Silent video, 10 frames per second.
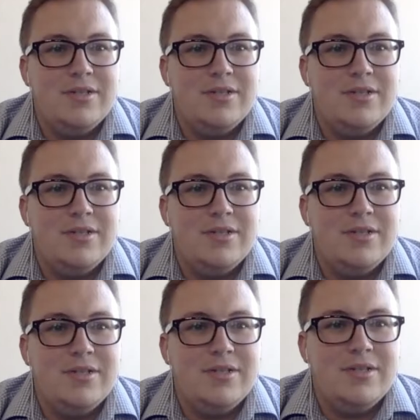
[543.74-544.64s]
I would say
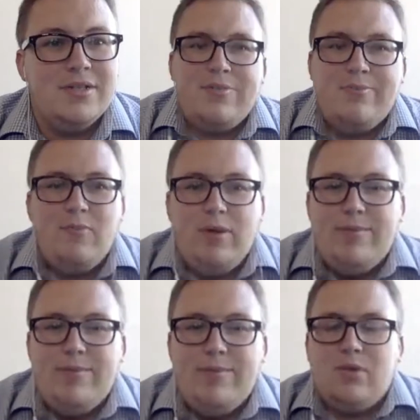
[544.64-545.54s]
overall we've been
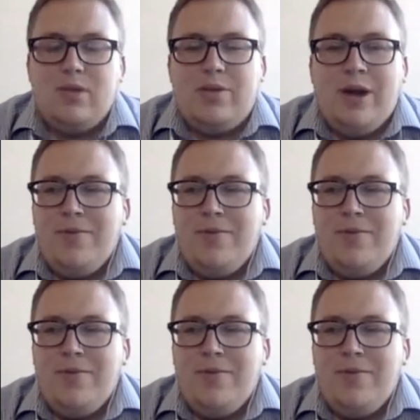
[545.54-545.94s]
doing really well.